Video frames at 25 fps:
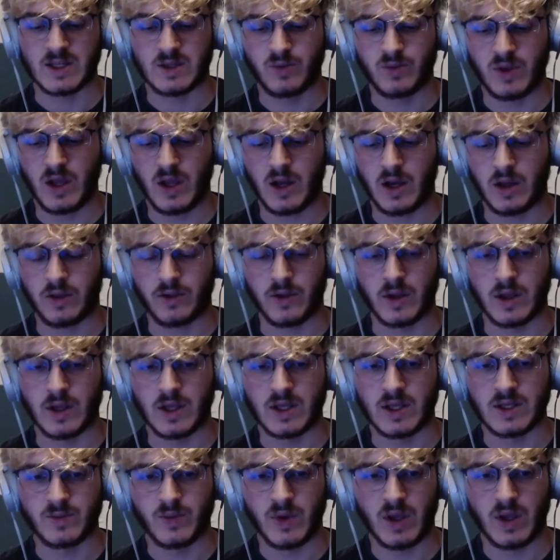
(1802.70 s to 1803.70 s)
our split. I
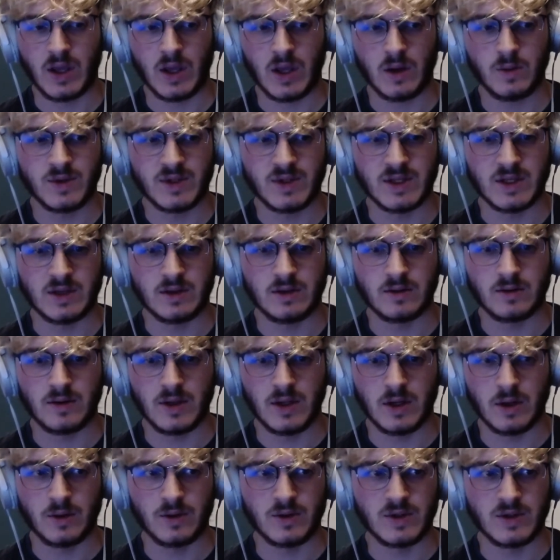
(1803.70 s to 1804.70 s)
think is being able to
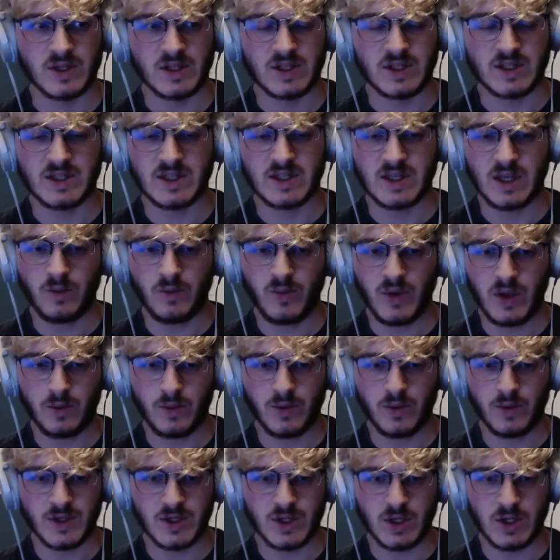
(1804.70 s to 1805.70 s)
just see
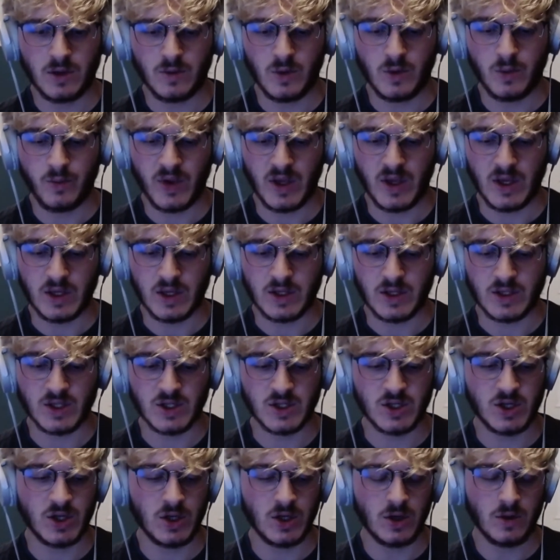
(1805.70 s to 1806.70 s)
people as human beings,
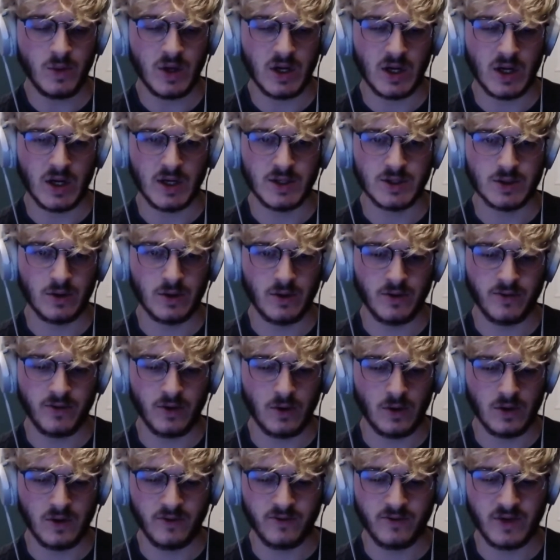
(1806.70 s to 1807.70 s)
just humanize
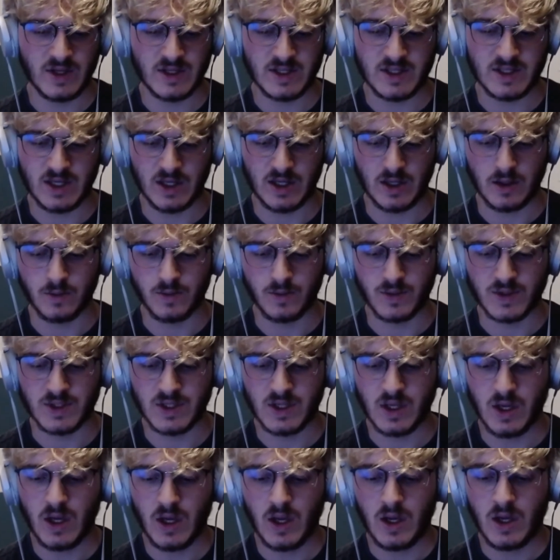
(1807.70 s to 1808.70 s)
all of these
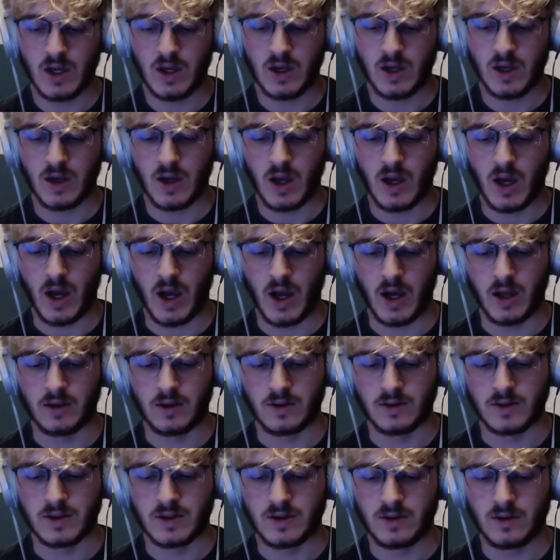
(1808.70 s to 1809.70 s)
teams,
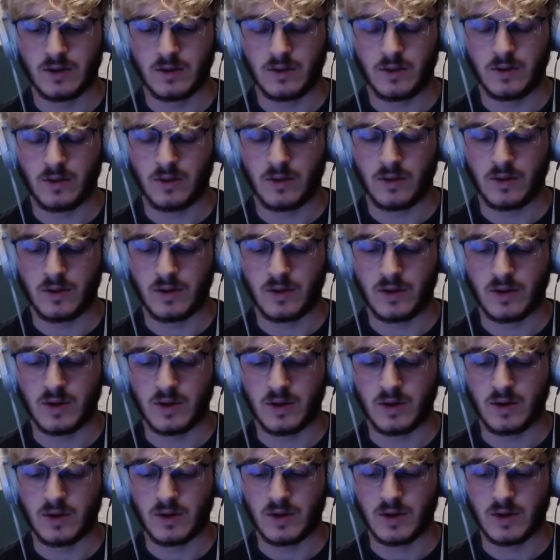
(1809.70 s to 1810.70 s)
and
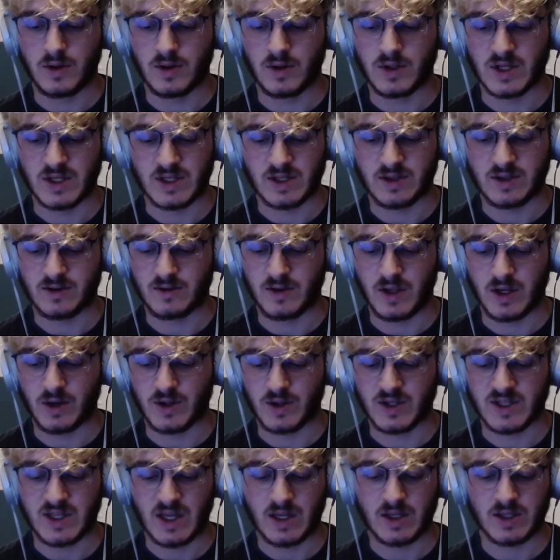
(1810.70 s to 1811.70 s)
just
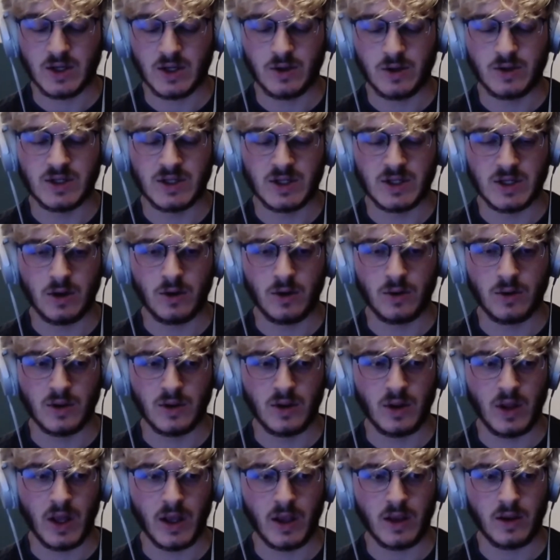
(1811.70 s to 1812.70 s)
stand toe to toe,
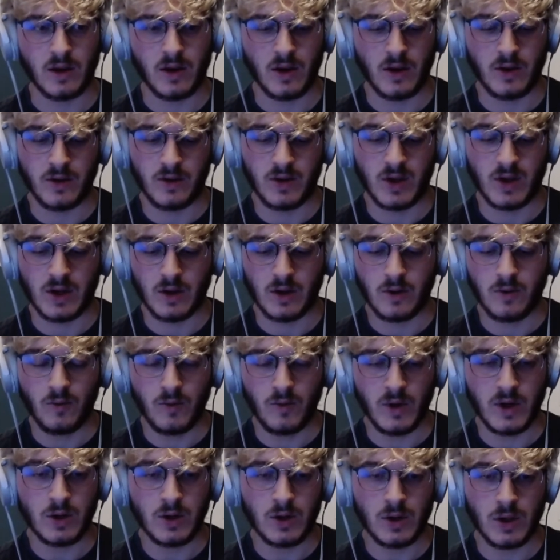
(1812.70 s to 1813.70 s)
and like
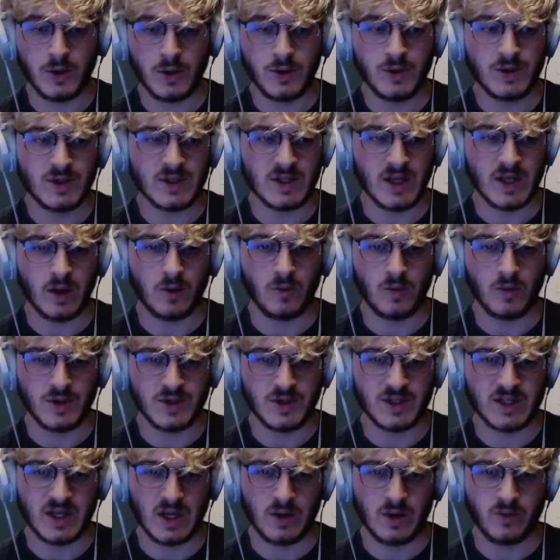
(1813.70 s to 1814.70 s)
win or lose, like we'll
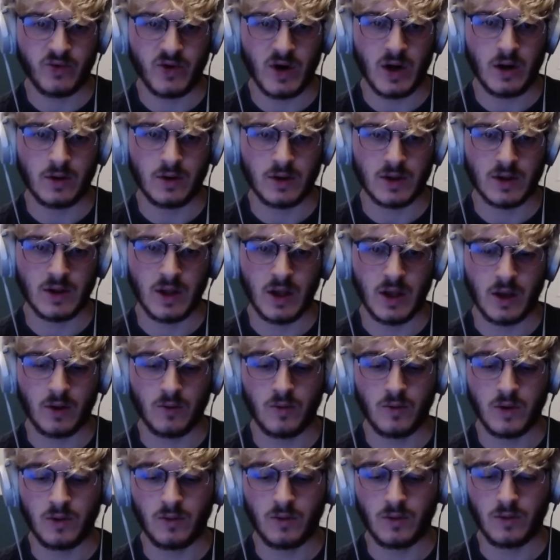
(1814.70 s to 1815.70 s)
stand proud, like
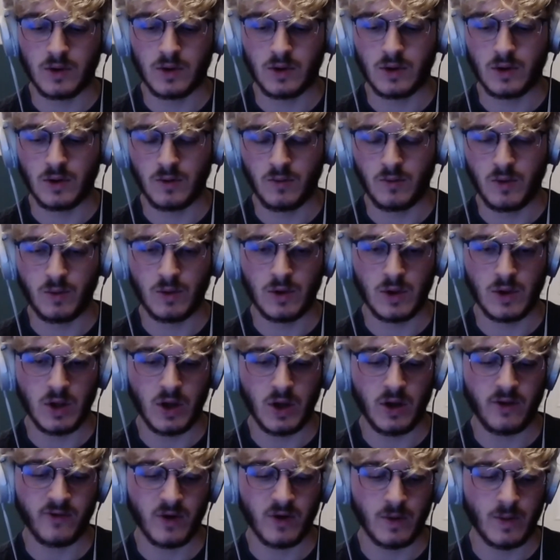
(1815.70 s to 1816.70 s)
we will
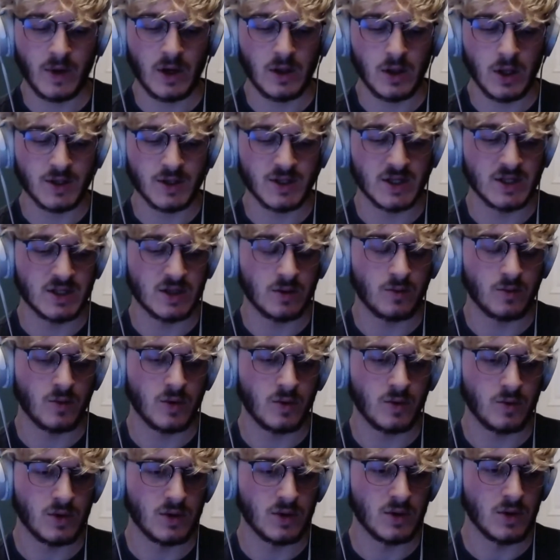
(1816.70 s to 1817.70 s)
learn from our losses, and
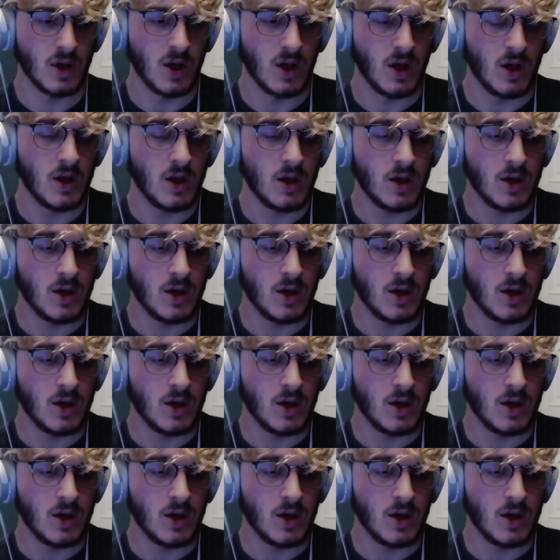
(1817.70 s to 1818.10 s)
we will